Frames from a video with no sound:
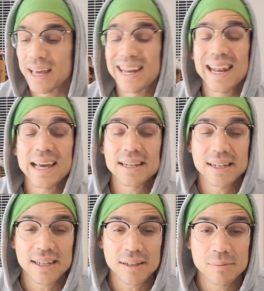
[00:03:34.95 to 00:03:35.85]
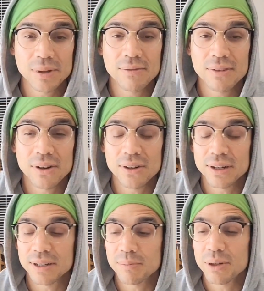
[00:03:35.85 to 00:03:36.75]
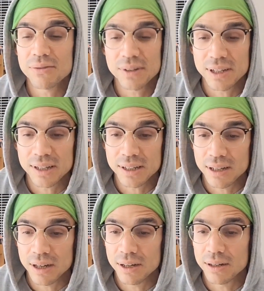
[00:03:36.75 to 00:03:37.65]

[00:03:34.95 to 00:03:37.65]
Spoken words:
enlightening, but very pivoting.